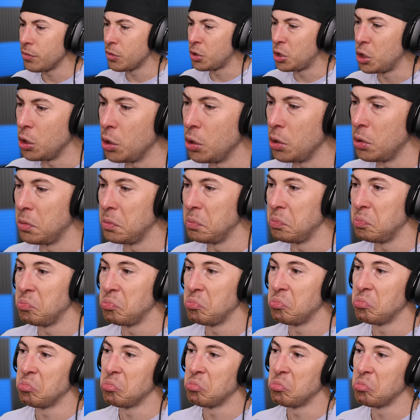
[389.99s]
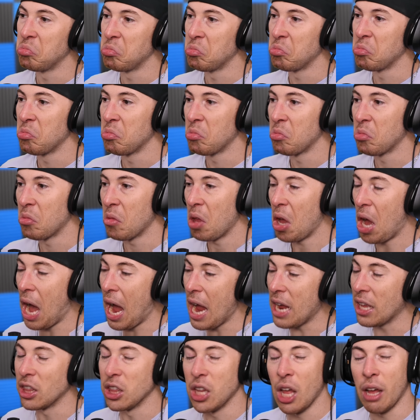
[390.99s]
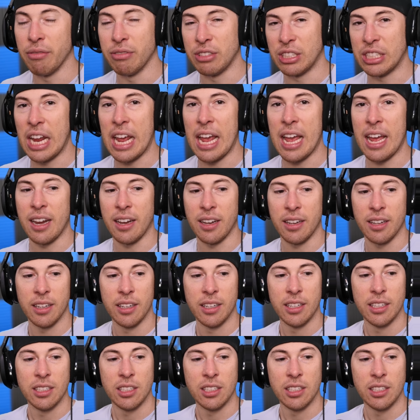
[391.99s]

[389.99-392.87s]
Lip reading: Dude, I love sand.